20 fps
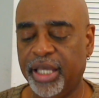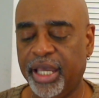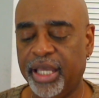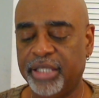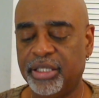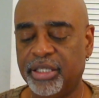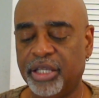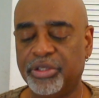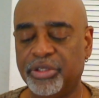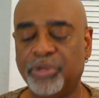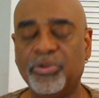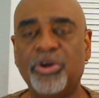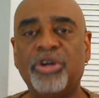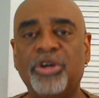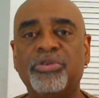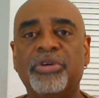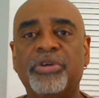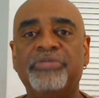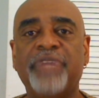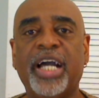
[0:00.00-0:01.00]
And the
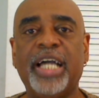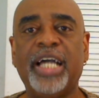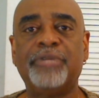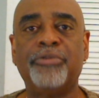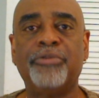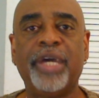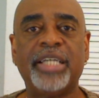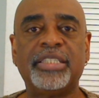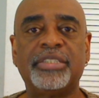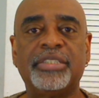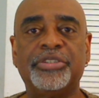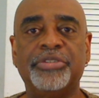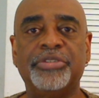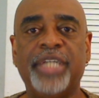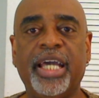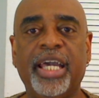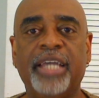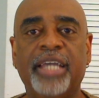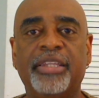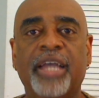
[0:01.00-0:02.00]
world will find rest
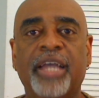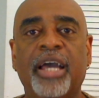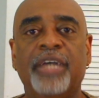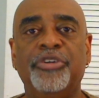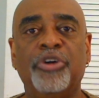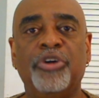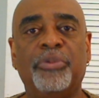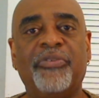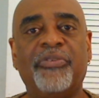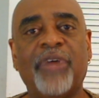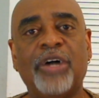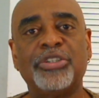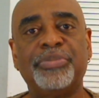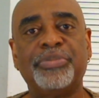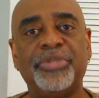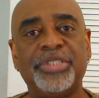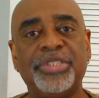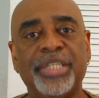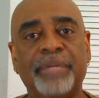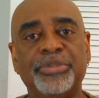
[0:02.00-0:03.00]
today your
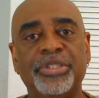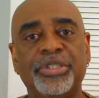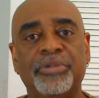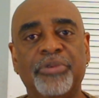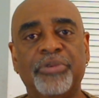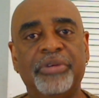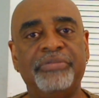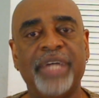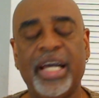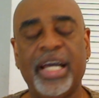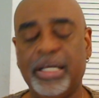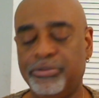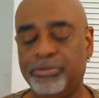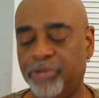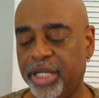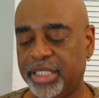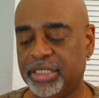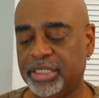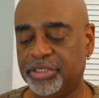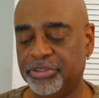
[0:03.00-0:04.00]
false perception will
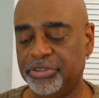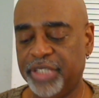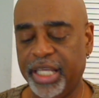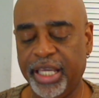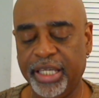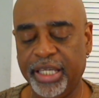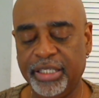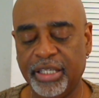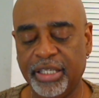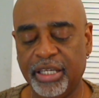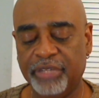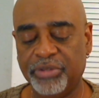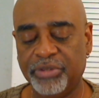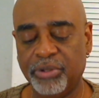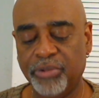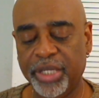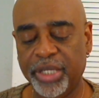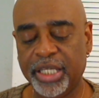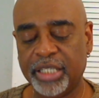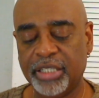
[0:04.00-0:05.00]
find rest today.
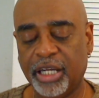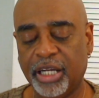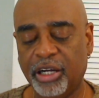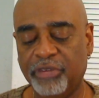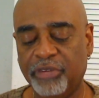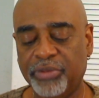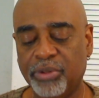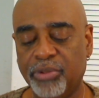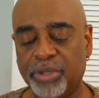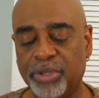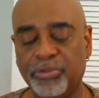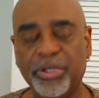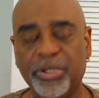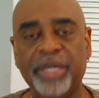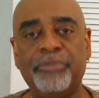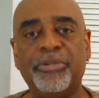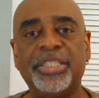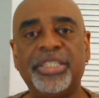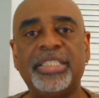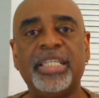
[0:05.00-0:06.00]
But we can offer what
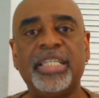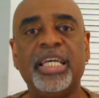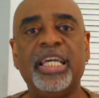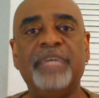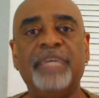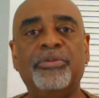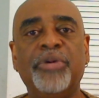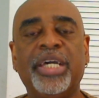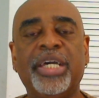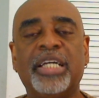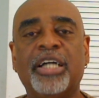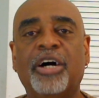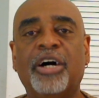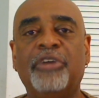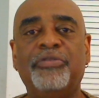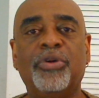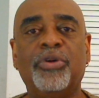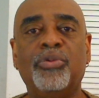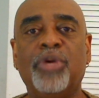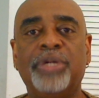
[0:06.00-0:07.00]
we've received. We can
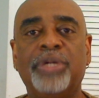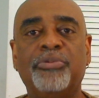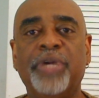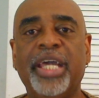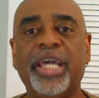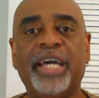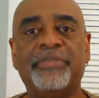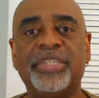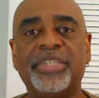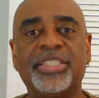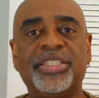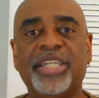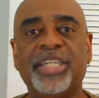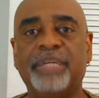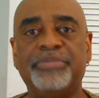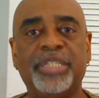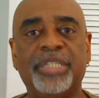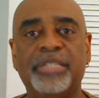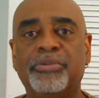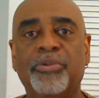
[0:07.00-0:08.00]
offer what we have
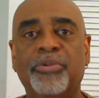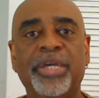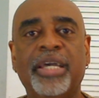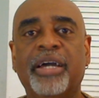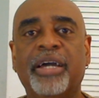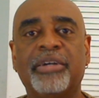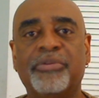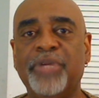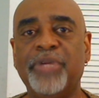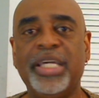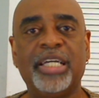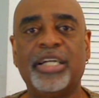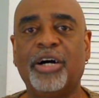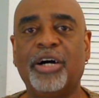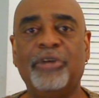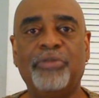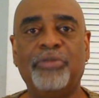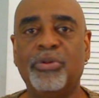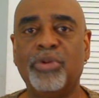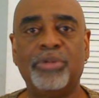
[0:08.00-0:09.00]
accepted. We, ha- we can
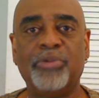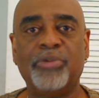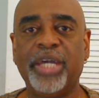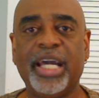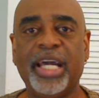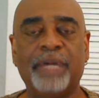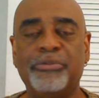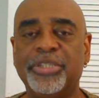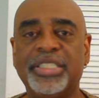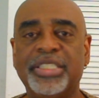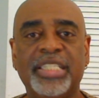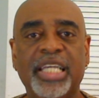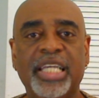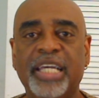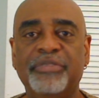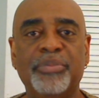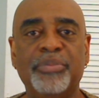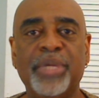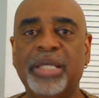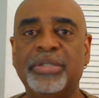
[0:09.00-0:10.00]
offer what we have
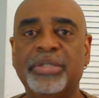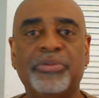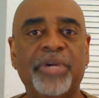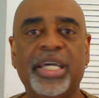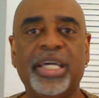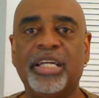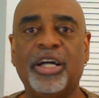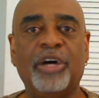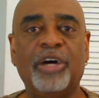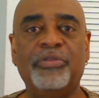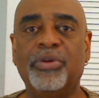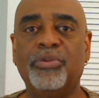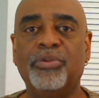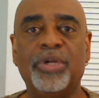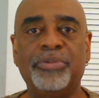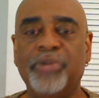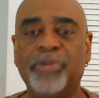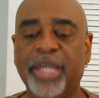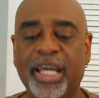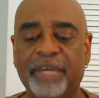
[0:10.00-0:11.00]
received means we can offer
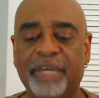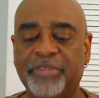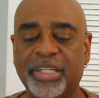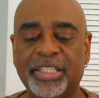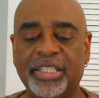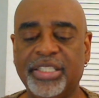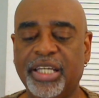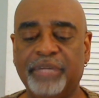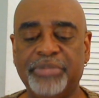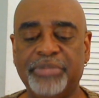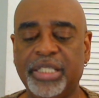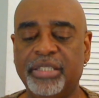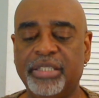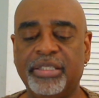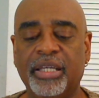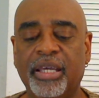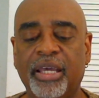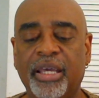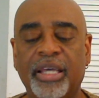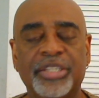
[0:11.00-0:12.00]
what we have
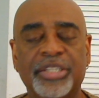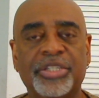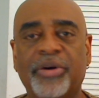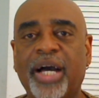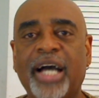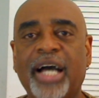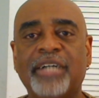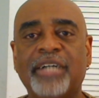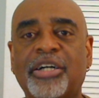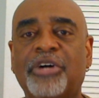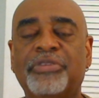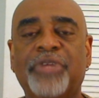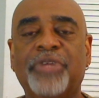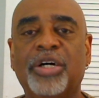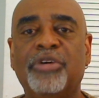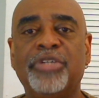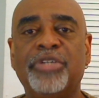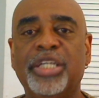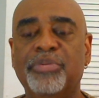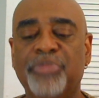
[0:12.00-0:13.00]
accepted. So
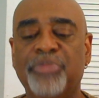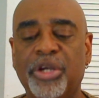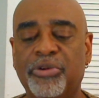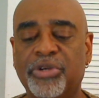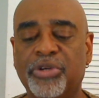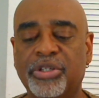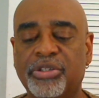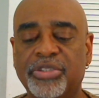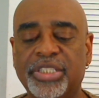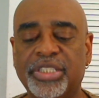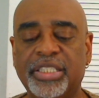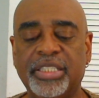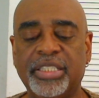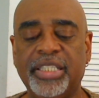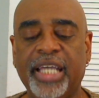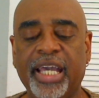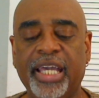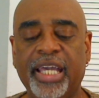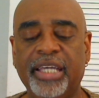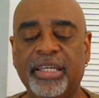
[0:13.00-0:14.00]
offer only miracles
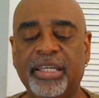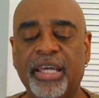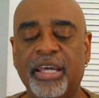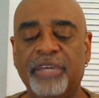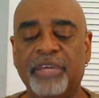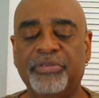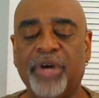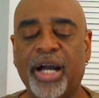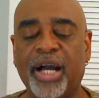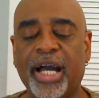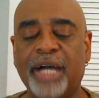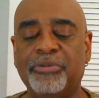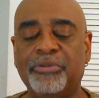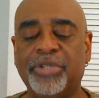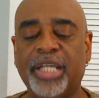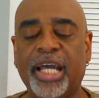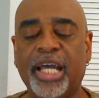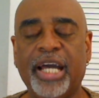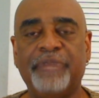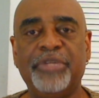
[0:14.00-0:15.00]
today, But I
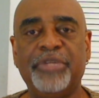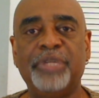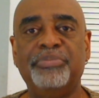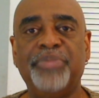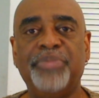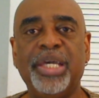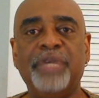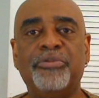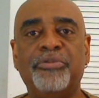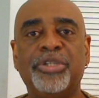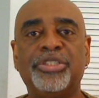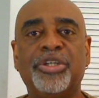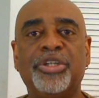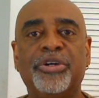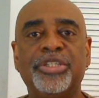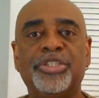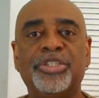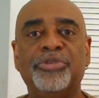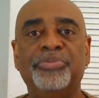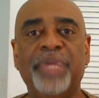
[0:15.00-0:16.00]
would have them be
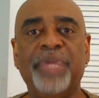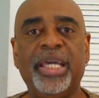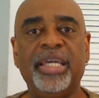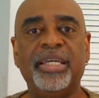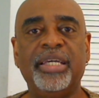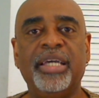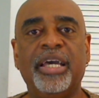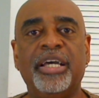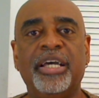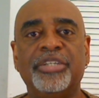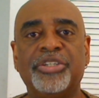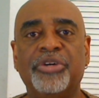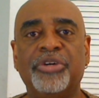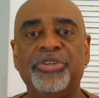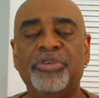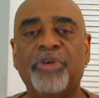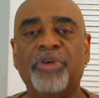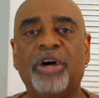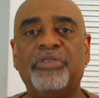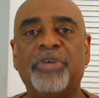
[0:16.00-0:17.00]
returned to me. So
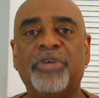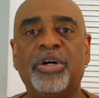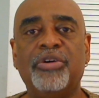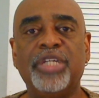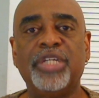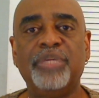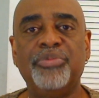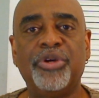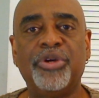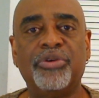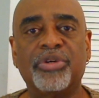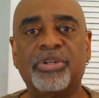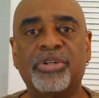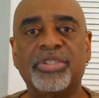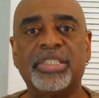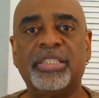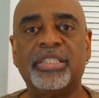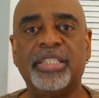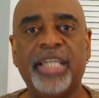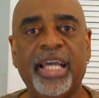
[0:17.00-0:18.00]
you offer only
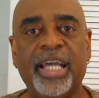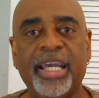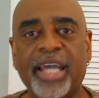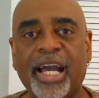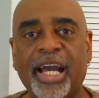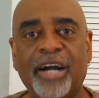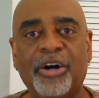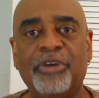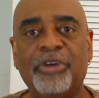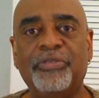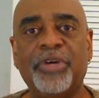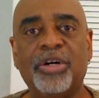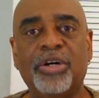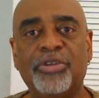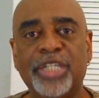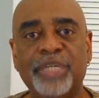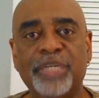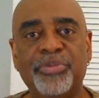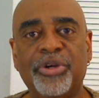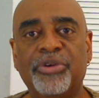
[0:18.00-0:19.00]
miracles today. I offer
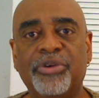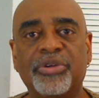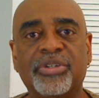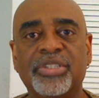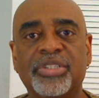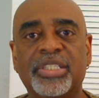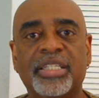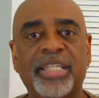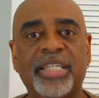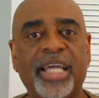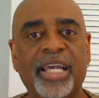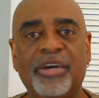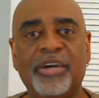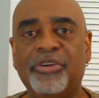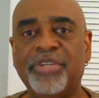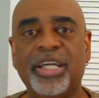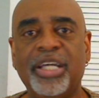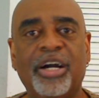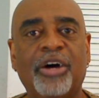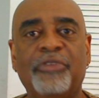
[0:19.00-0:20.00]
only miracles today.
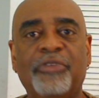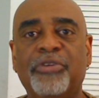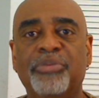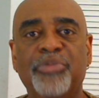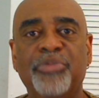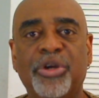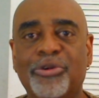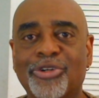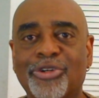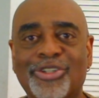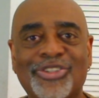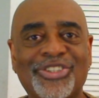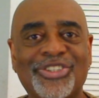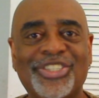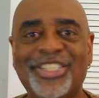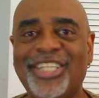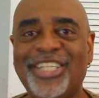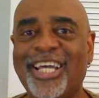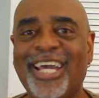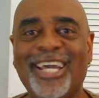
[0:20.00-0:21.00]
Only offer
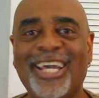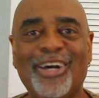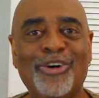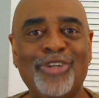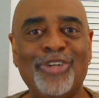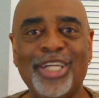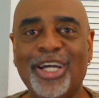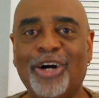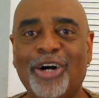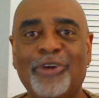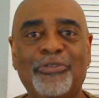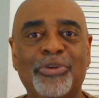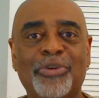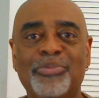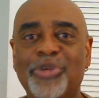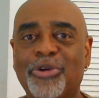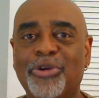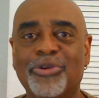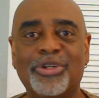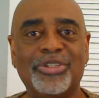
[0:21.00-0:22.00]
miracles today. Only offer
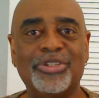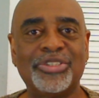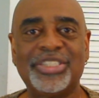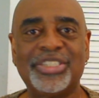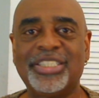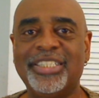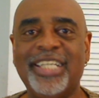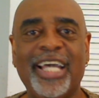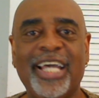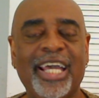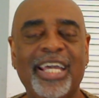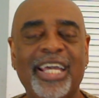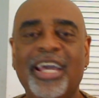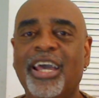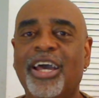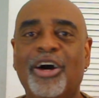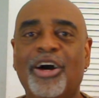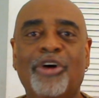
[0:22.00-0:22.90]
miracles today.